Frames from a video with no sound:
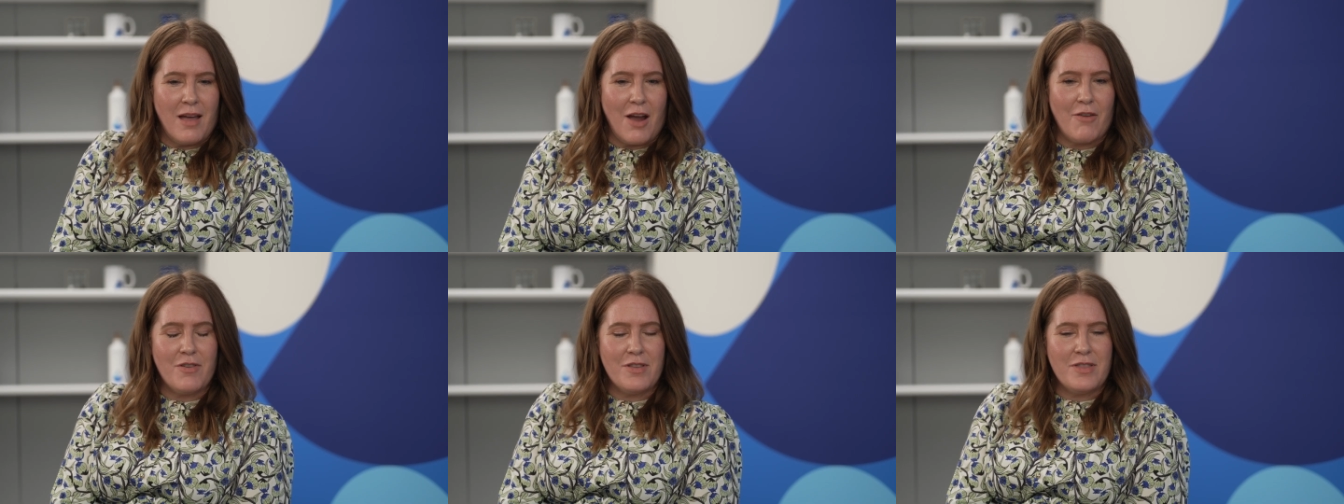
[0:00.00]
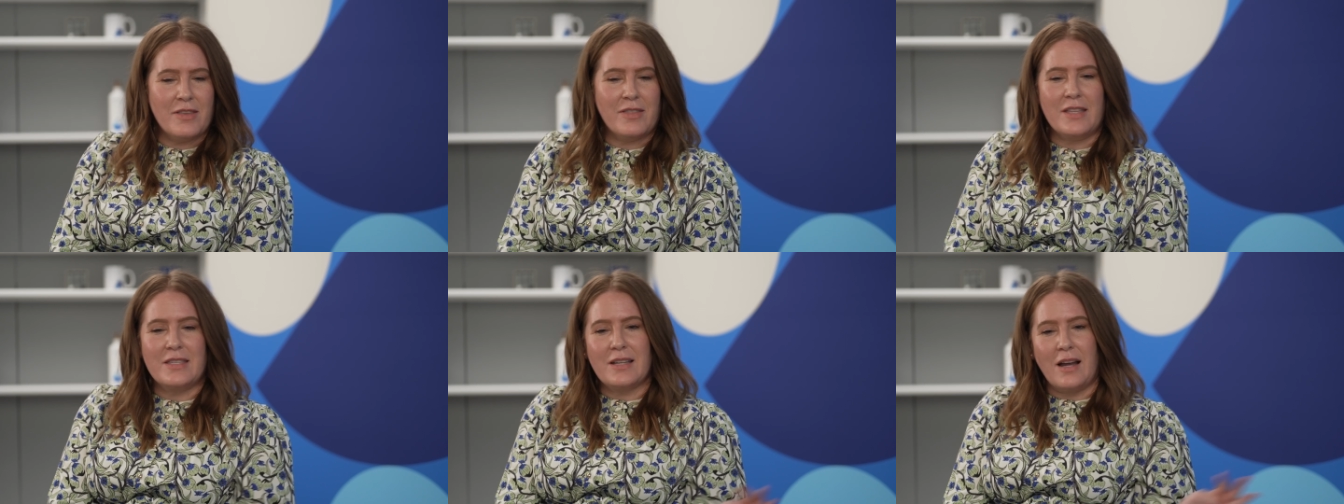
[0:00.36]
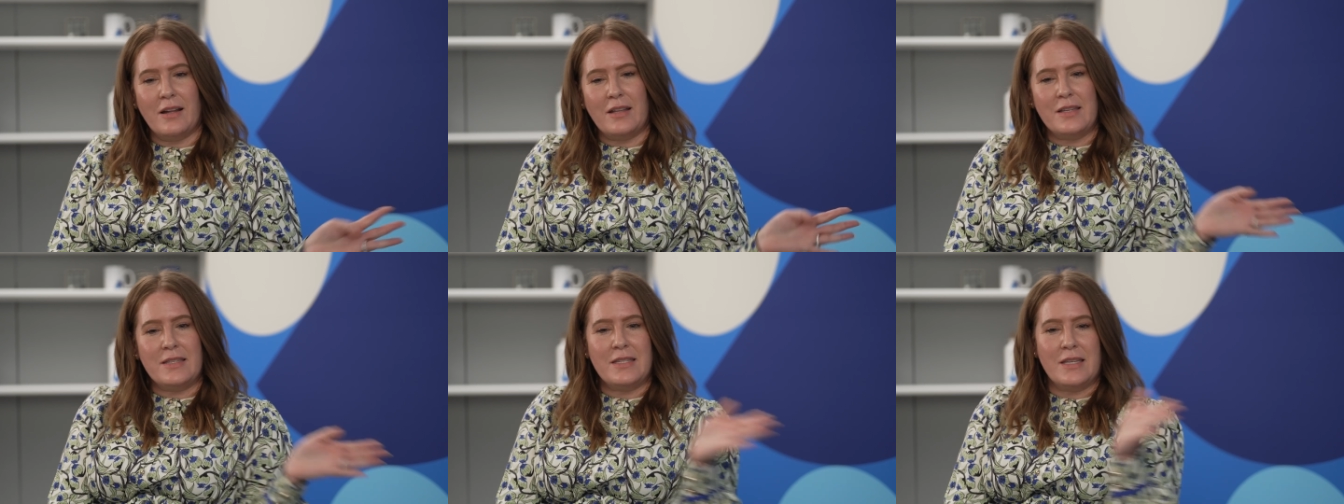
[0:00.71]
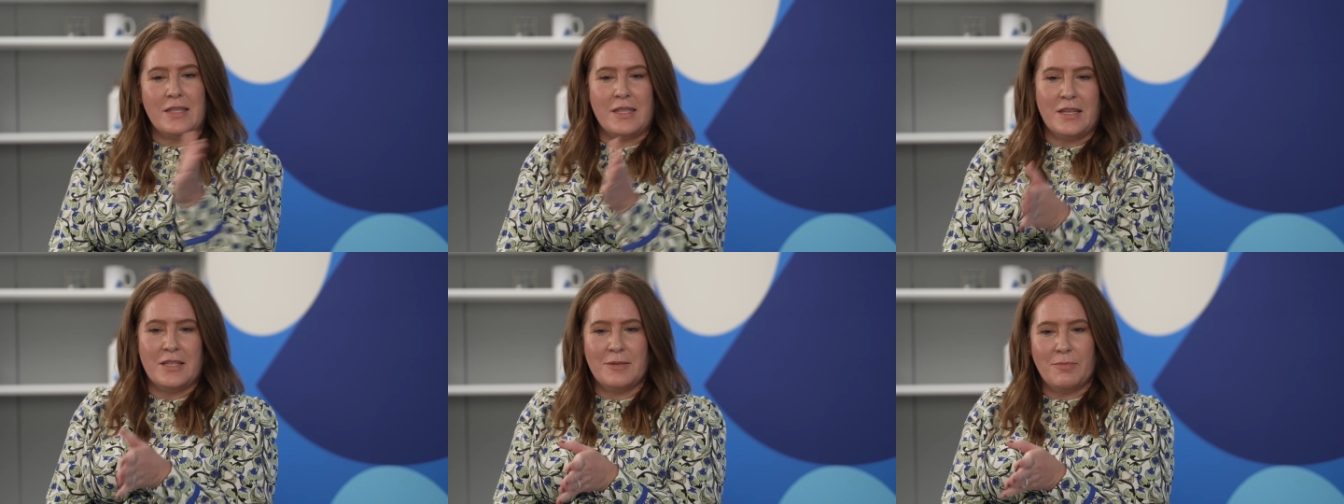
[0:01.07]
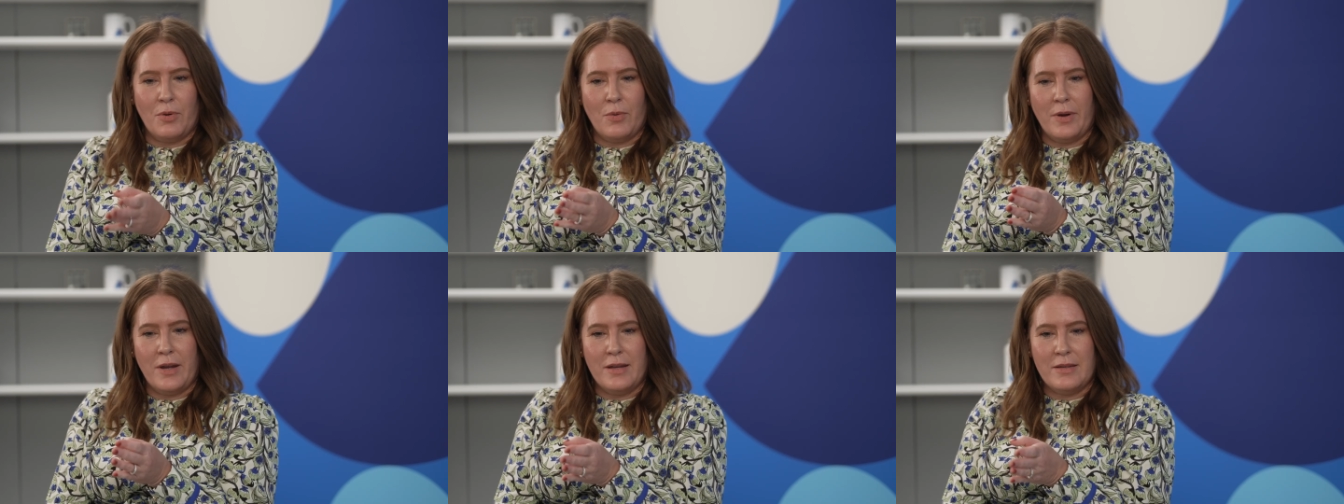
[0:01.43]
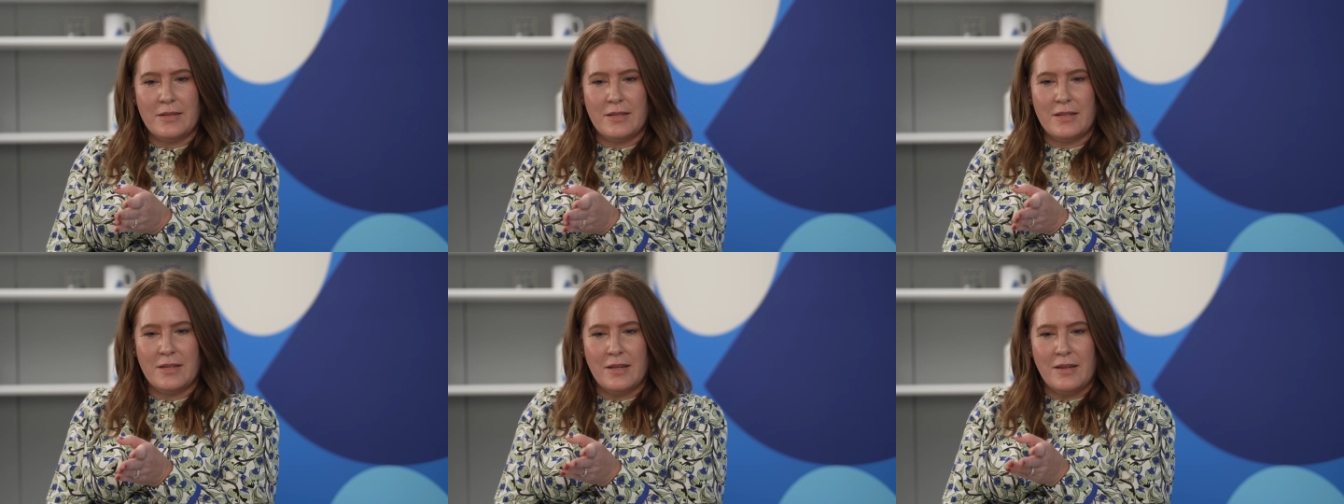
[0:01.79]
everything that's got us to this
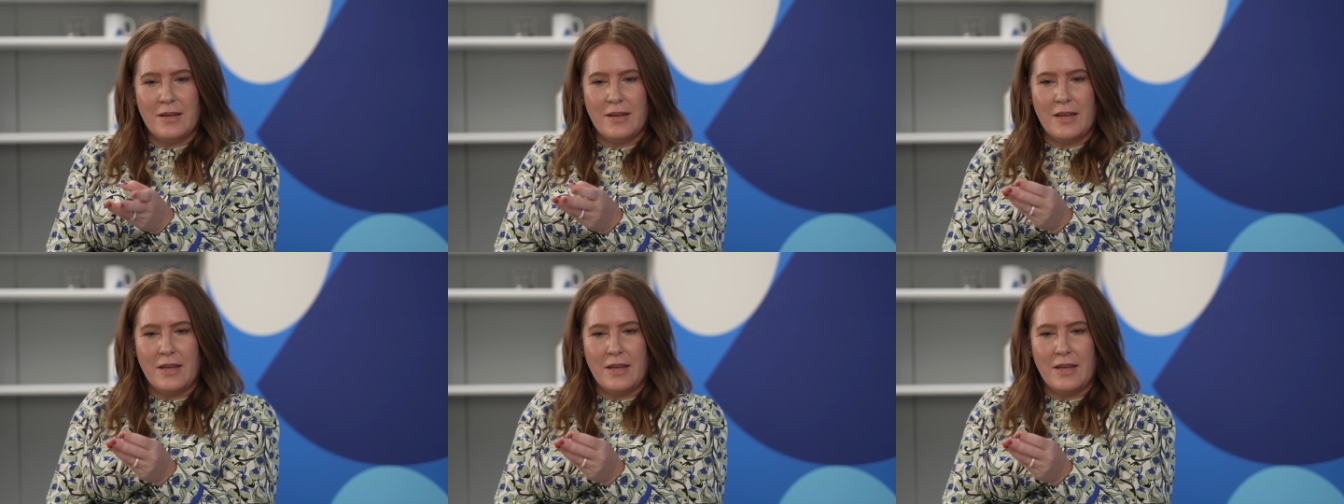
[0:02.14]
point